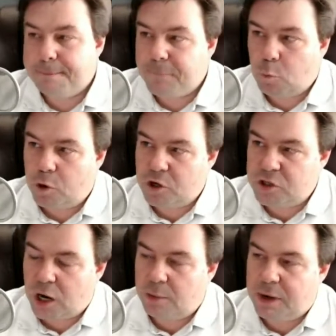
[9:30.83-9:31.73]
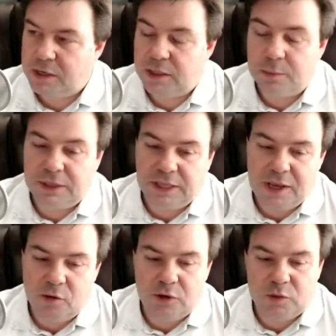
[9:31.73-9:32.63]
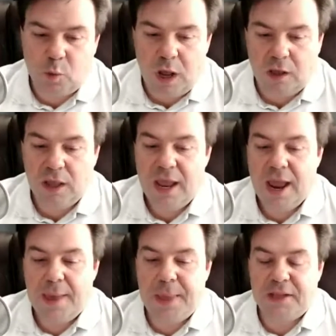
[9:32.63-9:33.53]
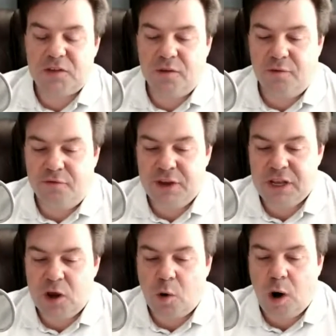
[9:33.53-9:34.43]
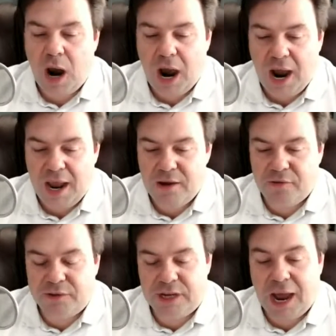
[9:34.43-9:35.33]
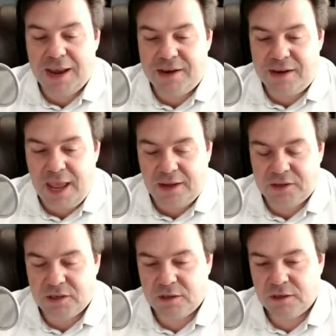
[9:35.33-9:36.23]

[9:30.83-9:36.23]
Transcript: we're going to talk about a little bit later as well, and that's videohive.net.